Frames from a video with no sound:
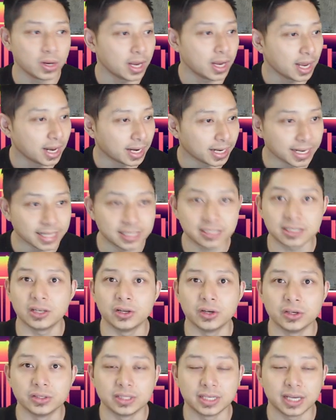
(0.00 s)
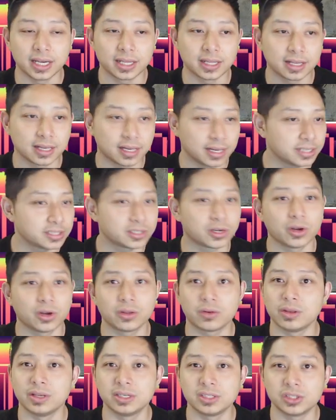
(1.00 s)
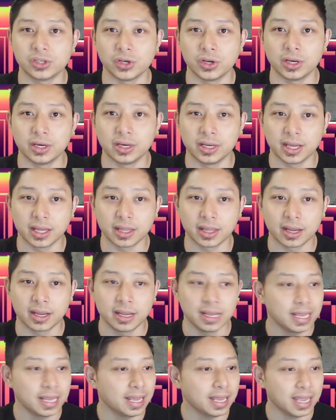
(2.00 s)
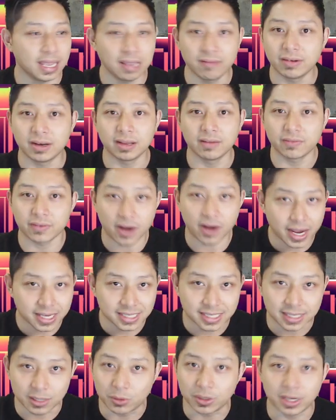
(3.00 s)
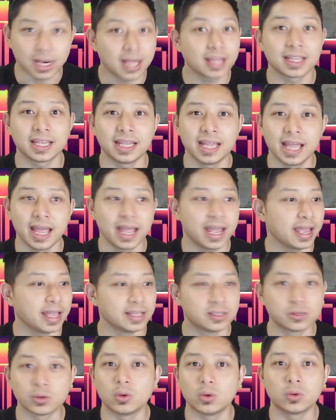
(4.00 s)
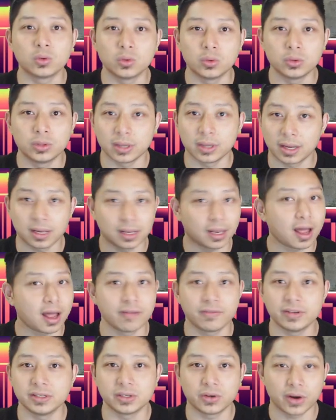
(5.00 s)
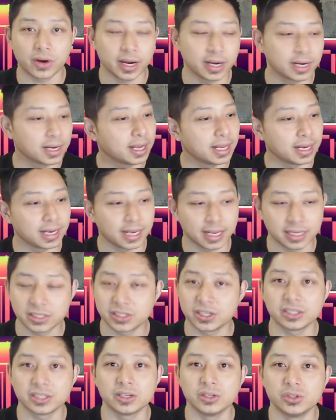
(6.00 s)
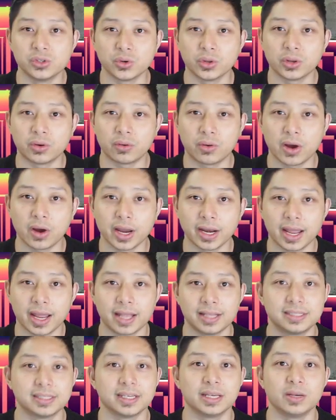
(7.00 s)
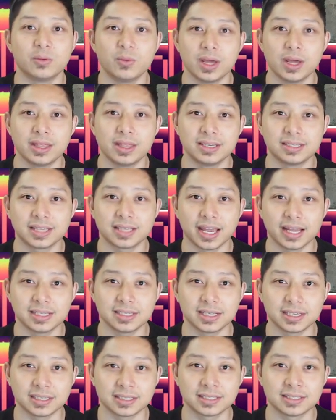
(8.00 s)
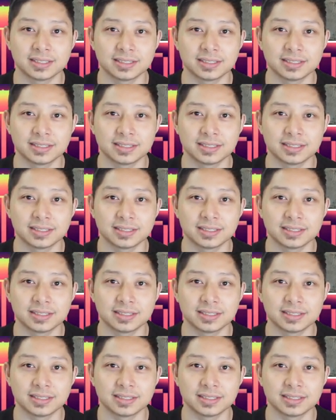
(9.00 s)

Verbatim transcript: Let's learn together. Let's go through this journey together. Even if I sell nothing, it's all good. Life is great. Let's just enjoy the ride and see where this takes us.